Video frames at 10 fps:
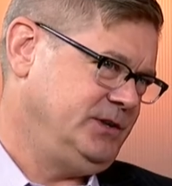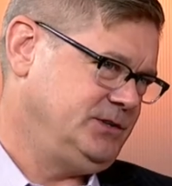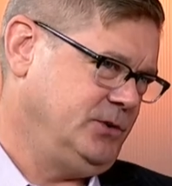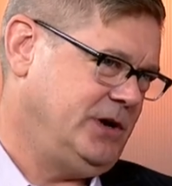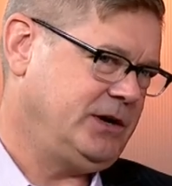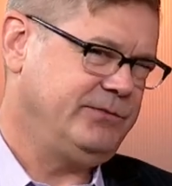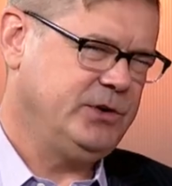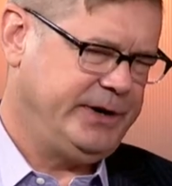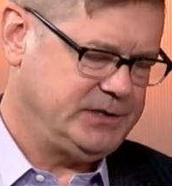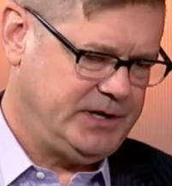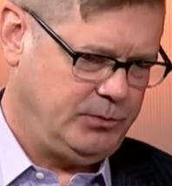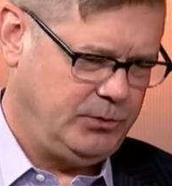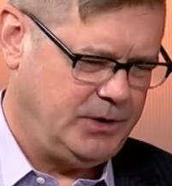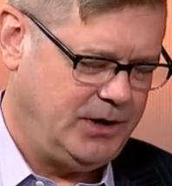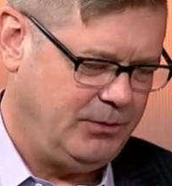So I'll give you an
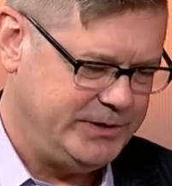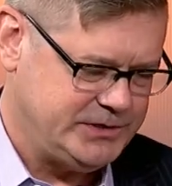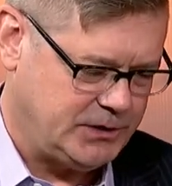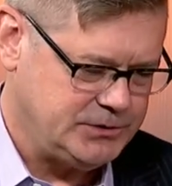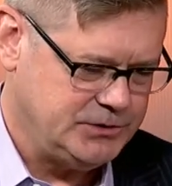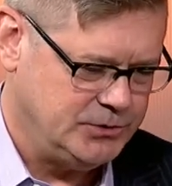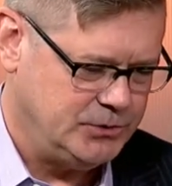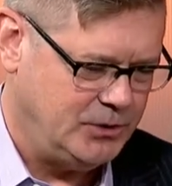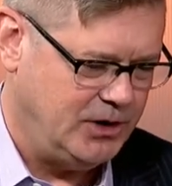example. Uh, we talked to